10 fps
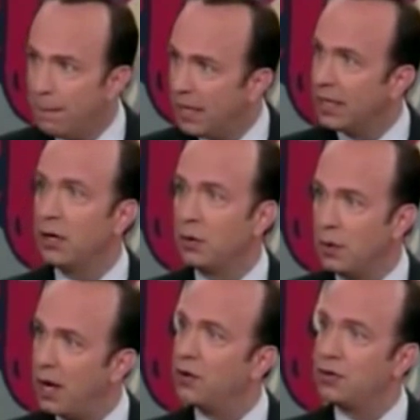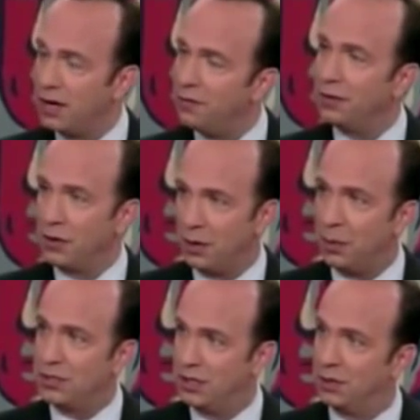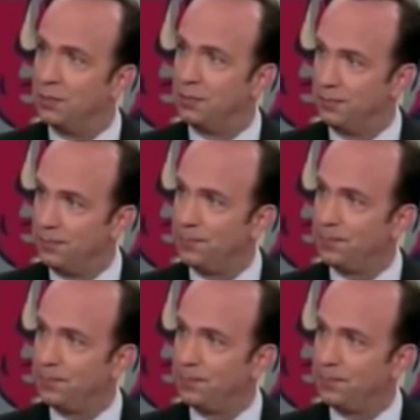who are milling around trying to figure out what to do.